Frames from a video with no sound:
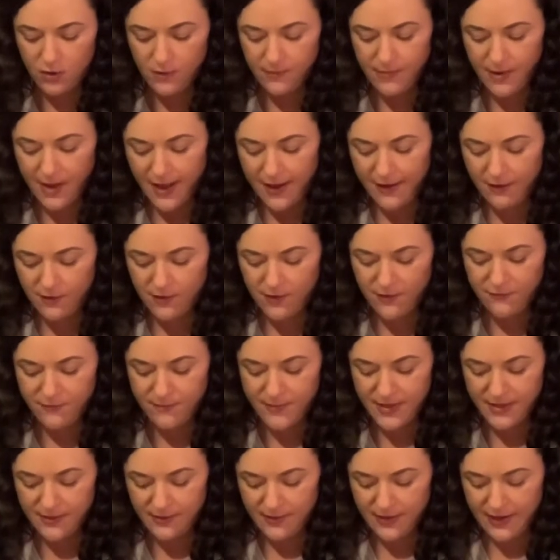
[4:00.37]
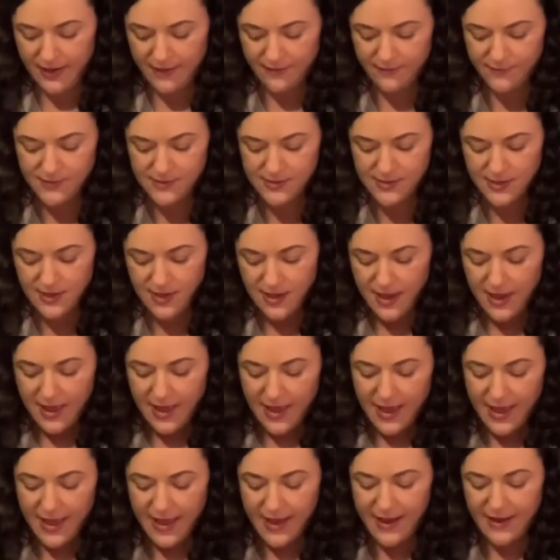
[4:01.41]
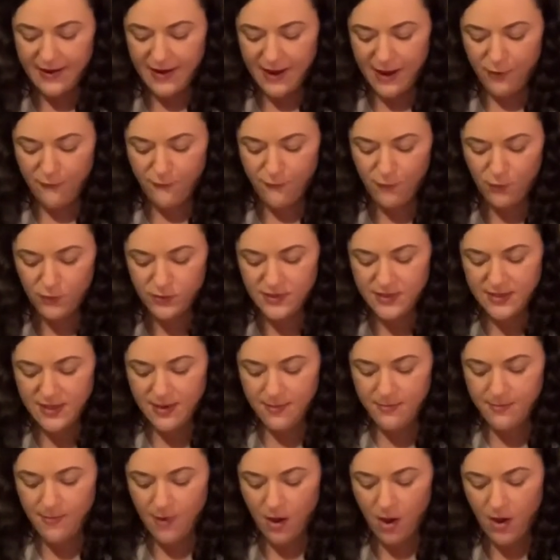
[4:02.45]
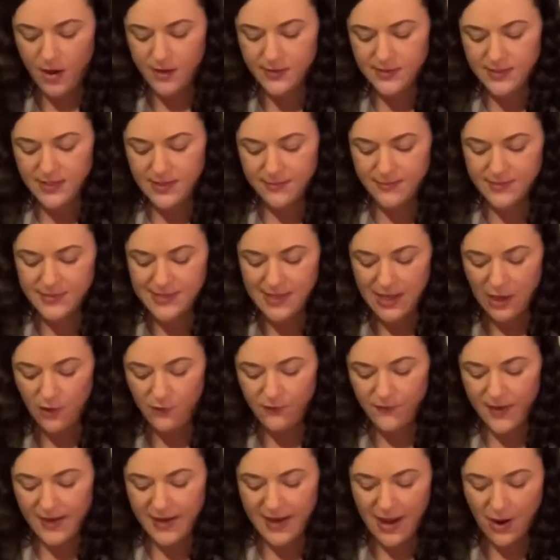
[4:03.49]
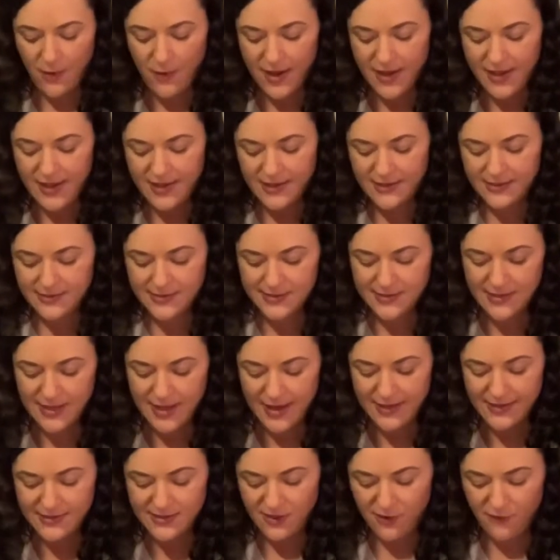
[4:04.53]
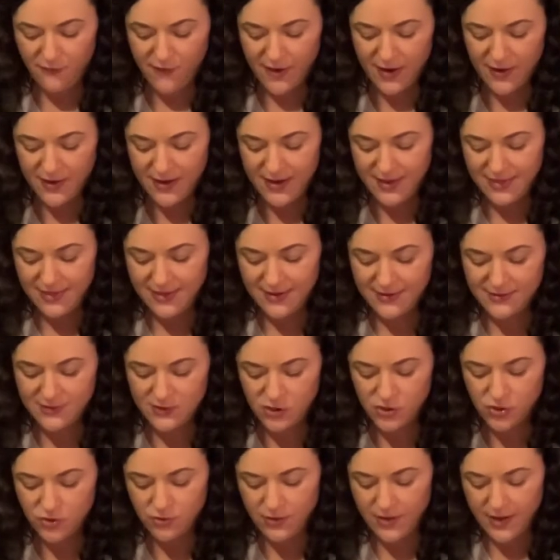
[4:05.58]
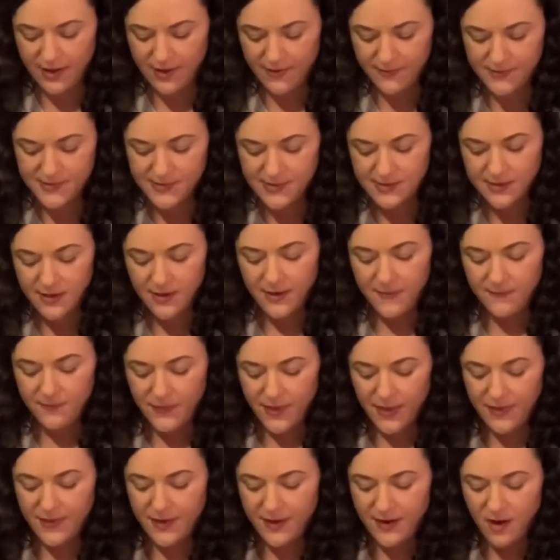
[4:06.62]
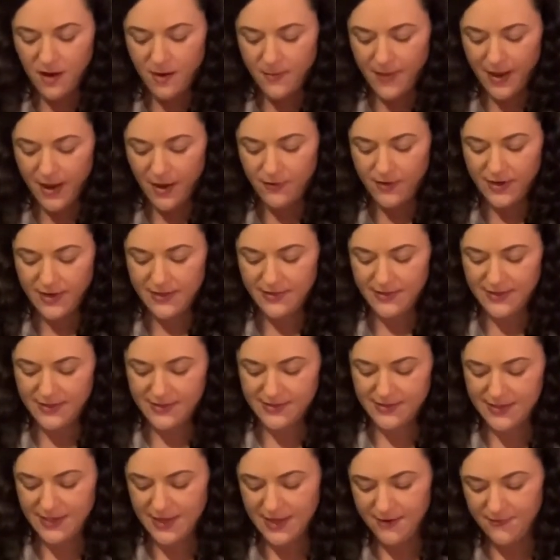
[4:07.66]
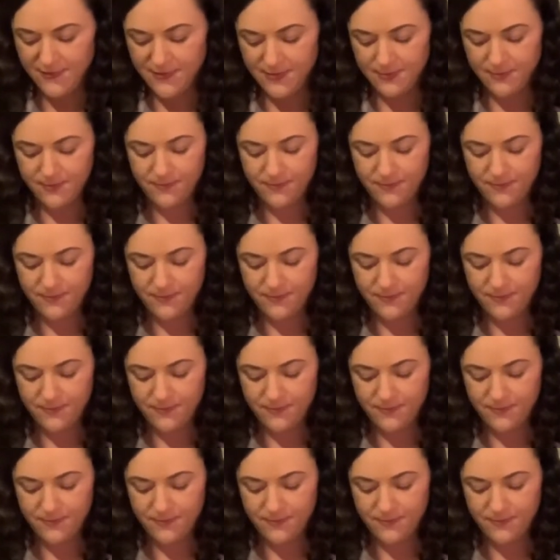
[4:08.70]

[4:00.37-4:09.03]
pile of mint leaves, and I folded them onto themselves, and now I can slice very thin strips, and they come out in these even,